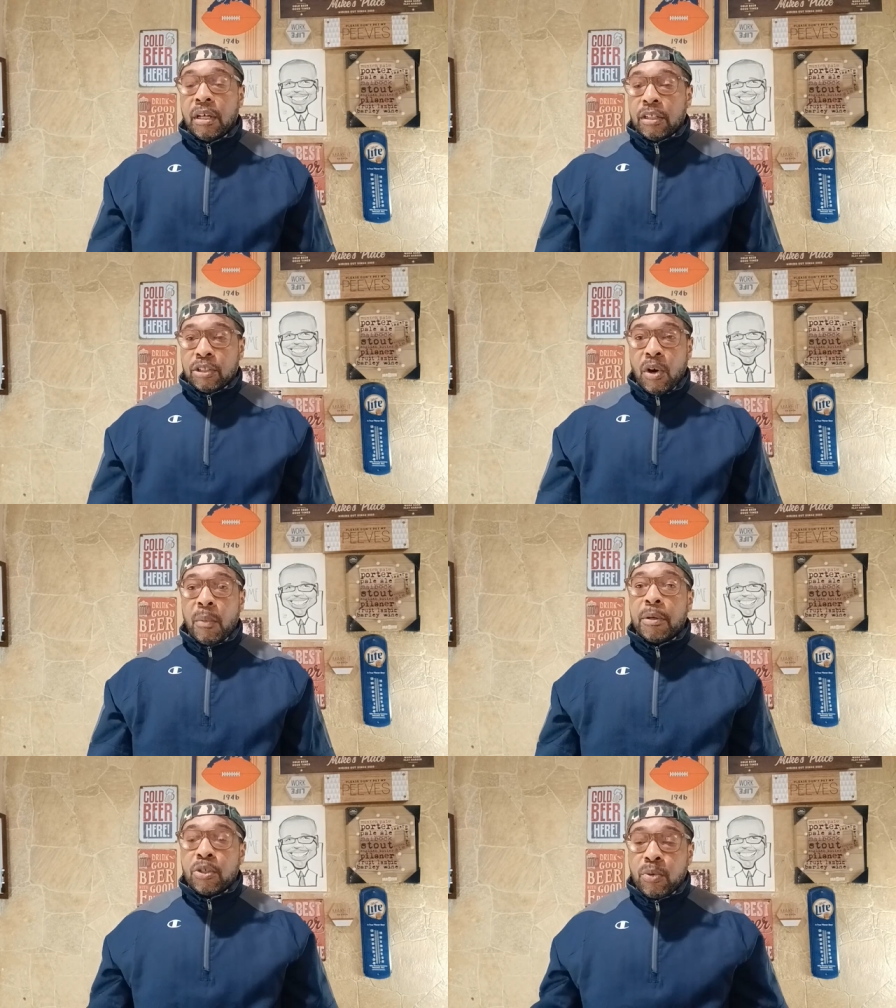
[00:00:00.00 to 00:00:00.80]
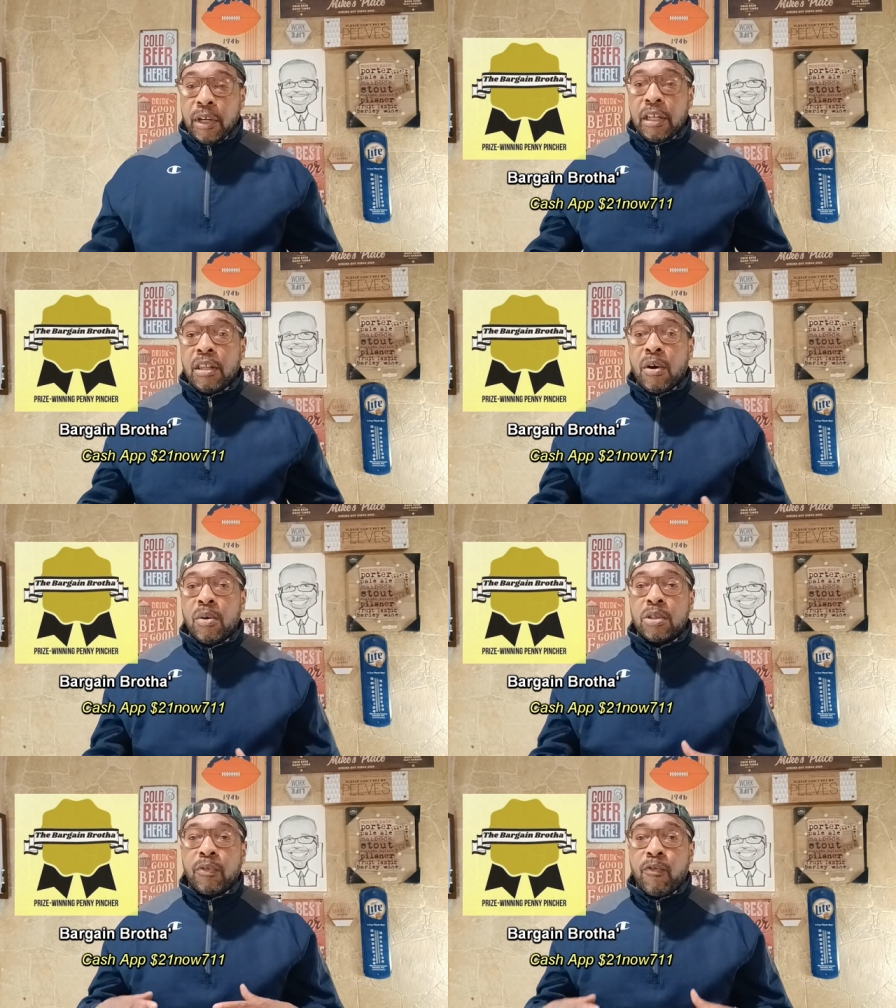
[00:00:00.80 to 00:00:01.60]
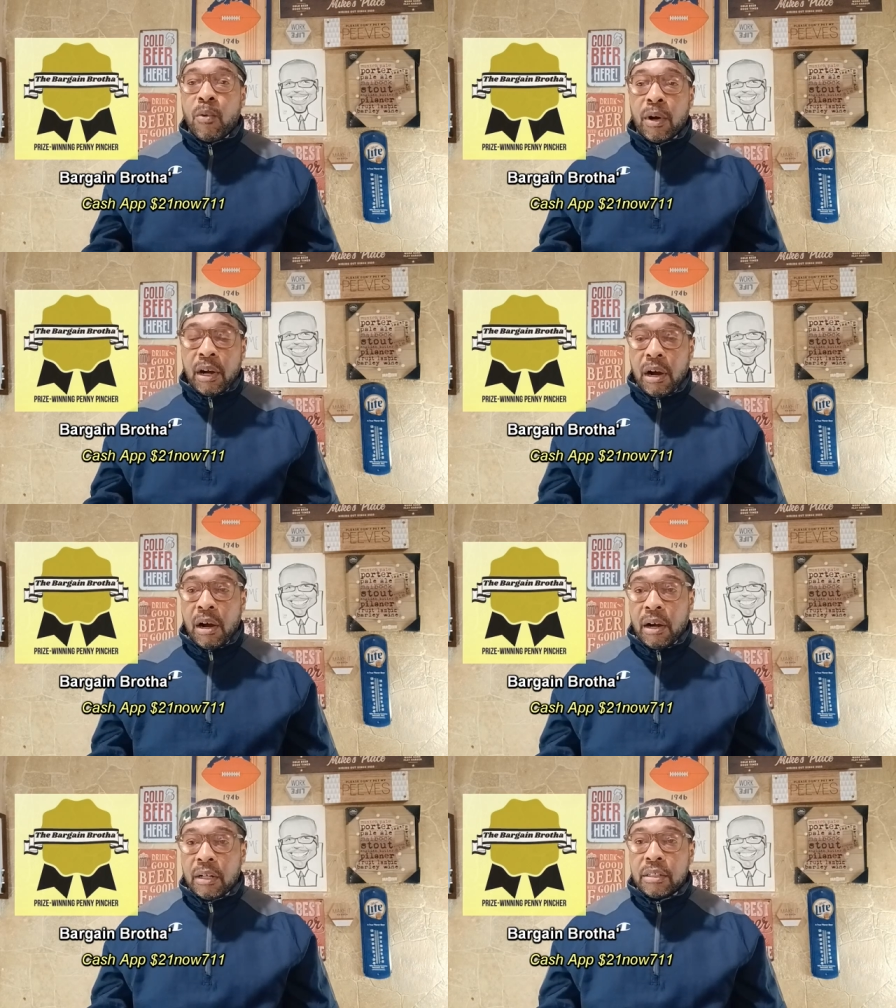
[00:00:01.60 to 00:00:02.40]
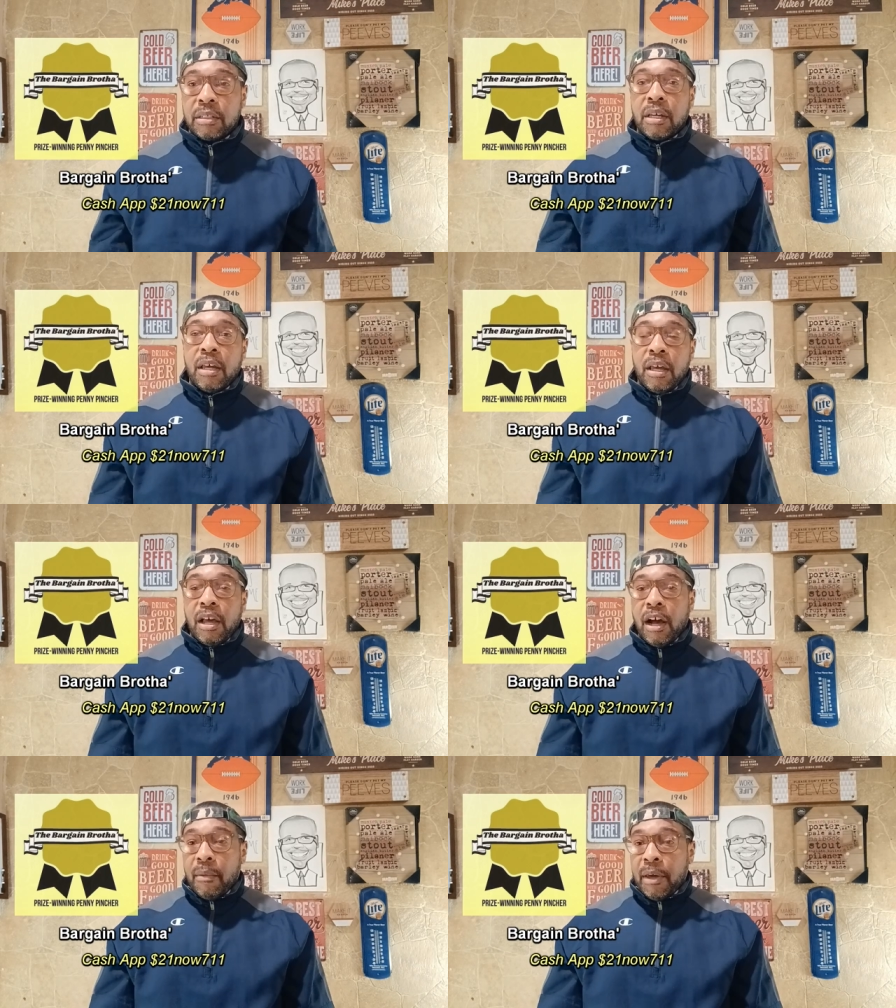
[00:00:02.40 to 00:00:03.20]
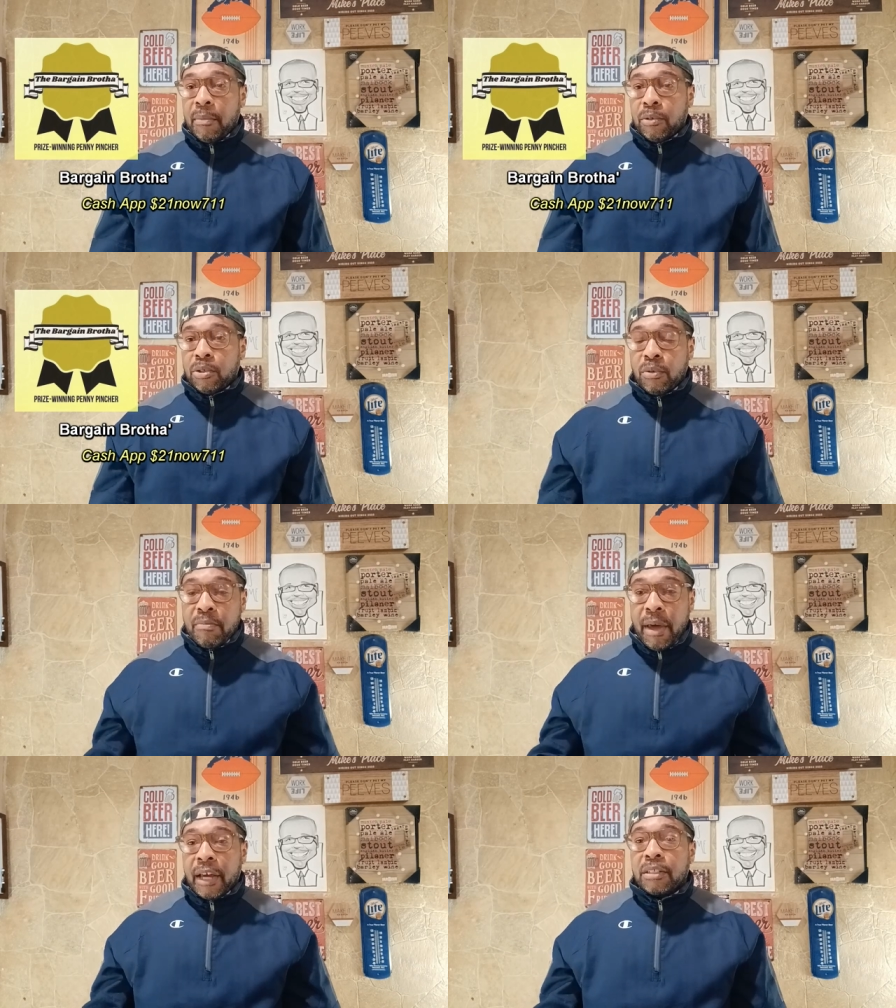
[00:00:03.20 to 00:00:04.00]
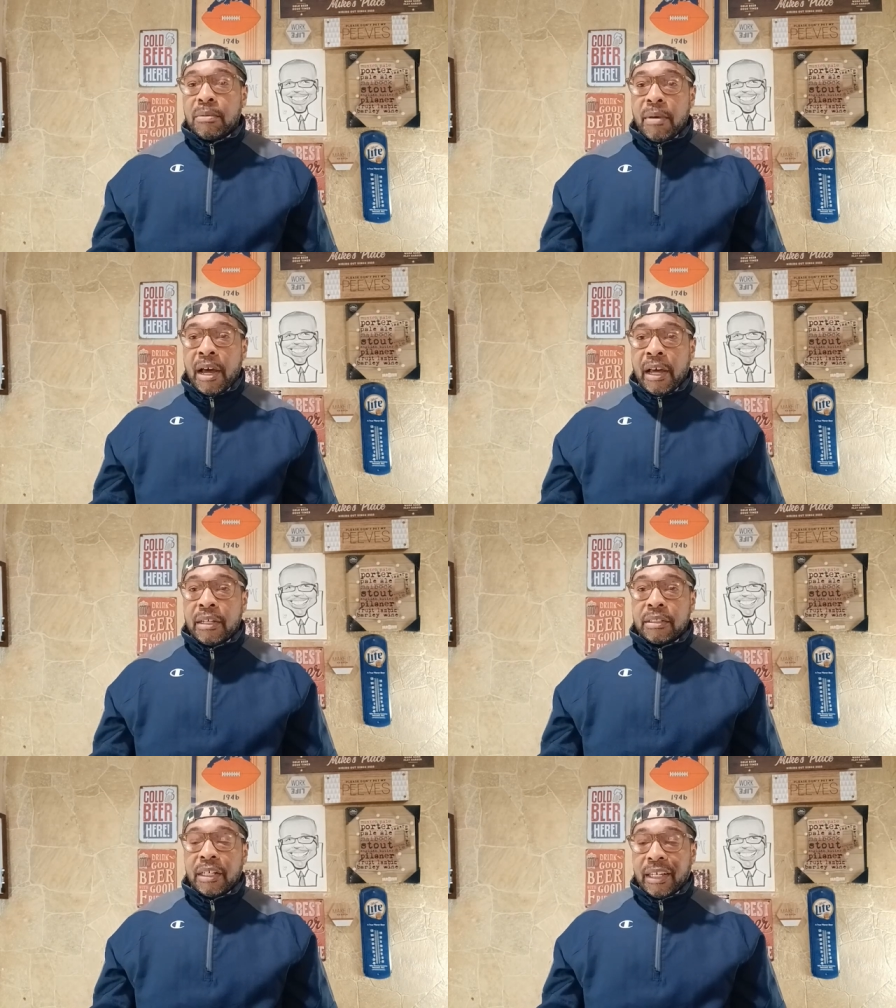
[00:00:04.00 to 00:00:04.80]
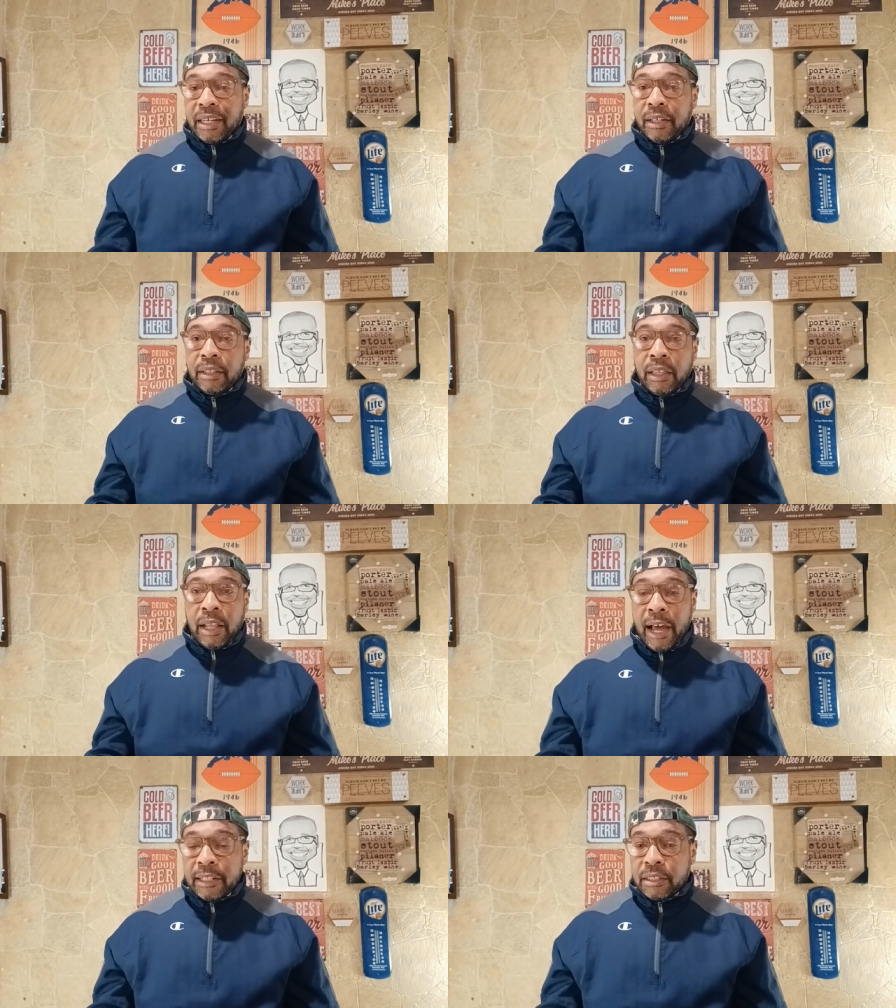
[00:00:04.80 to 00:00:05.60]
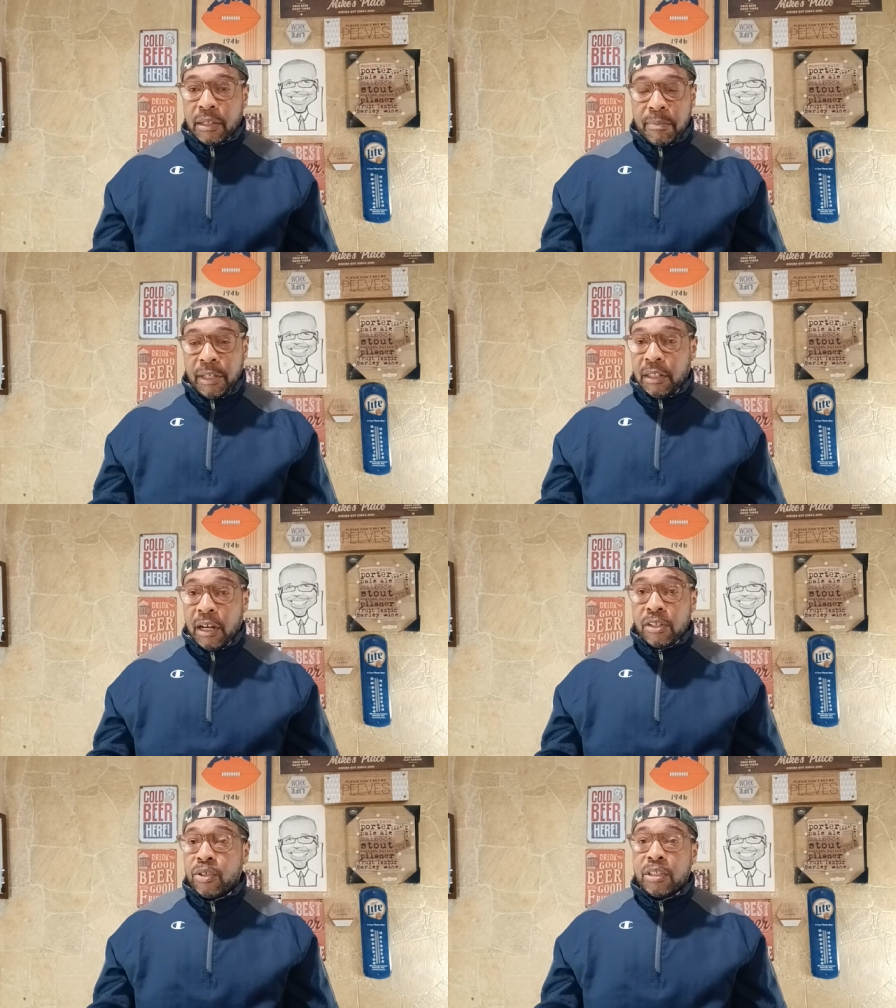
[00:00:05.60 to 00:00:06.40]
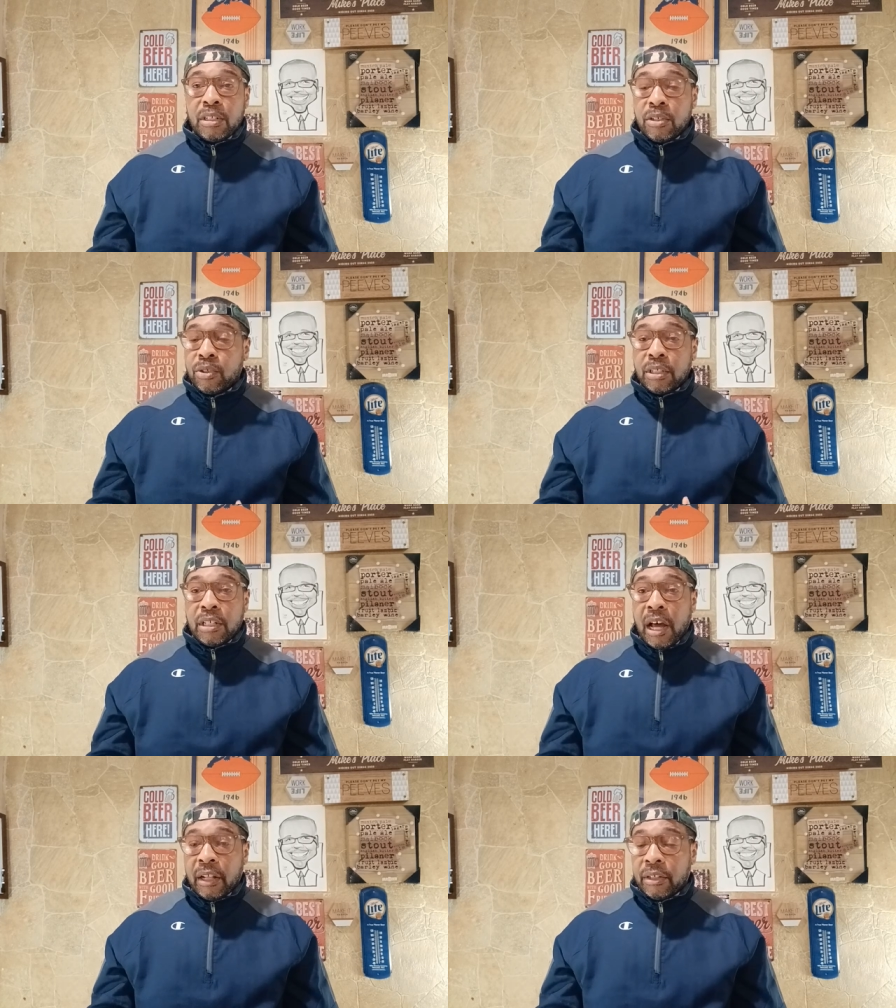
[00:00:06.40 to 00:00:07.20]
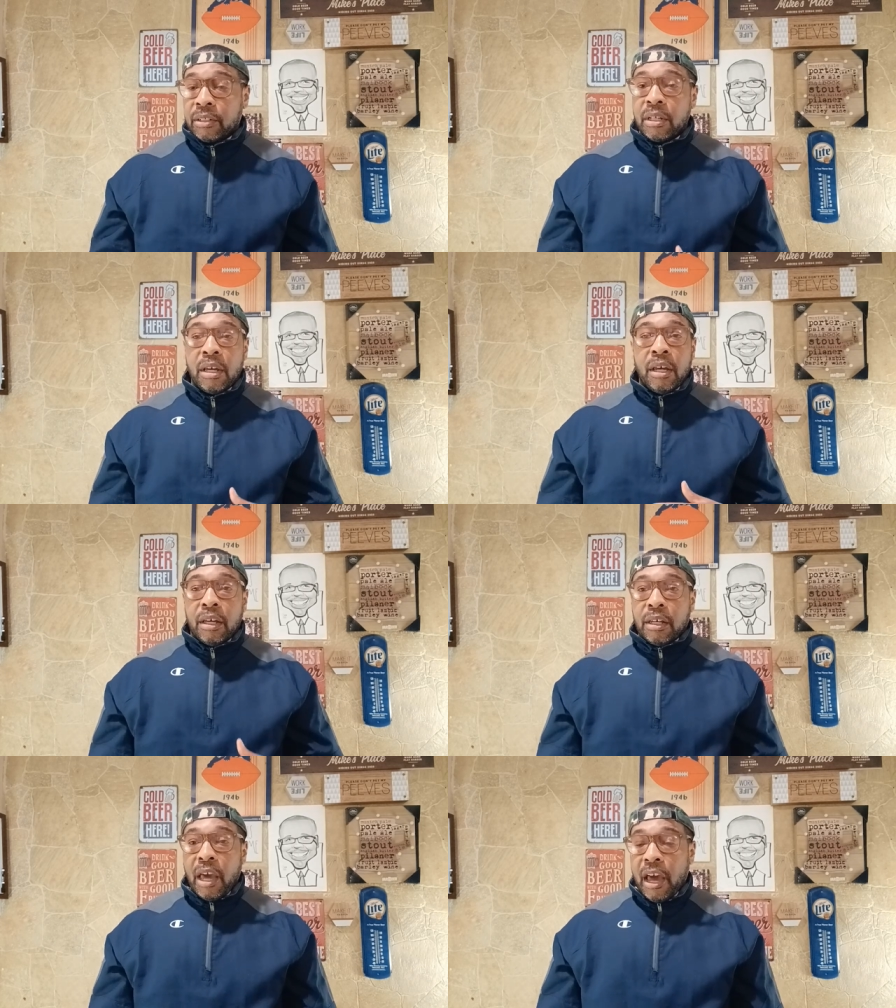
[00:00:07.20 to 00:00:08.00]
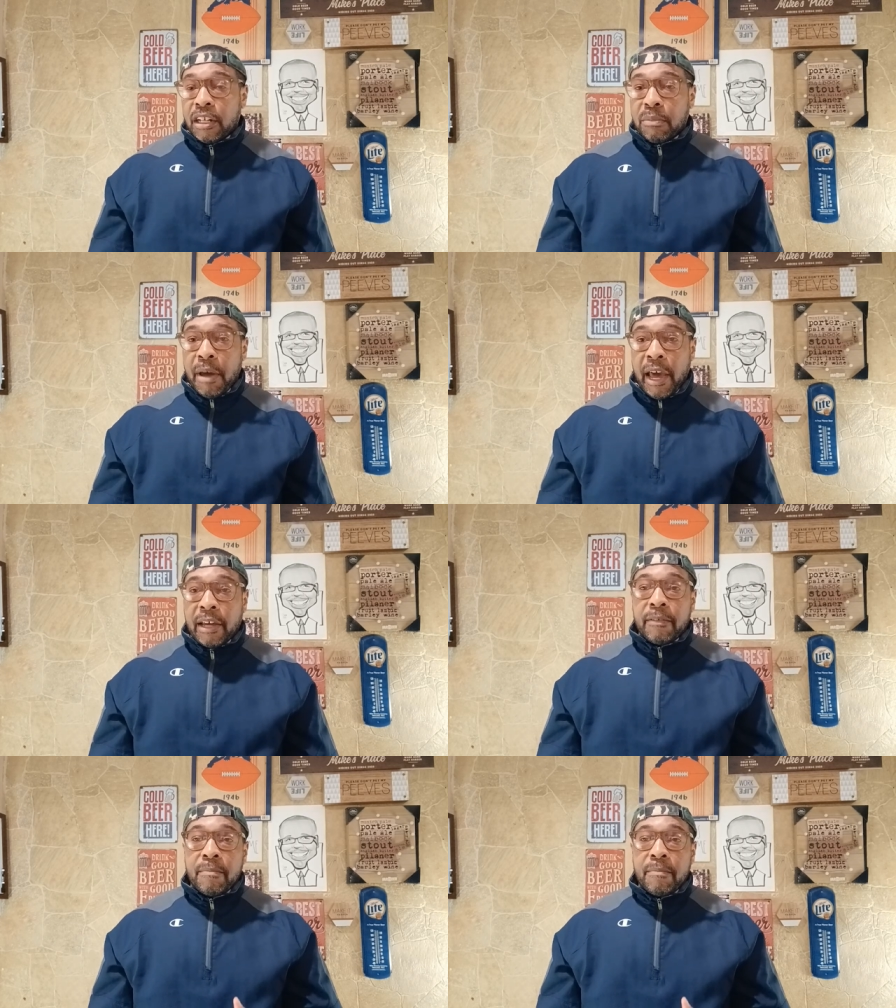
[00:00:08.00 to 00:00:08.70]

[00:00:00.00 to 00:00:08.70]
So between those 4 cards, I'm able to maximize and get lots, I mean, hundreds and hundreds of dollars cash back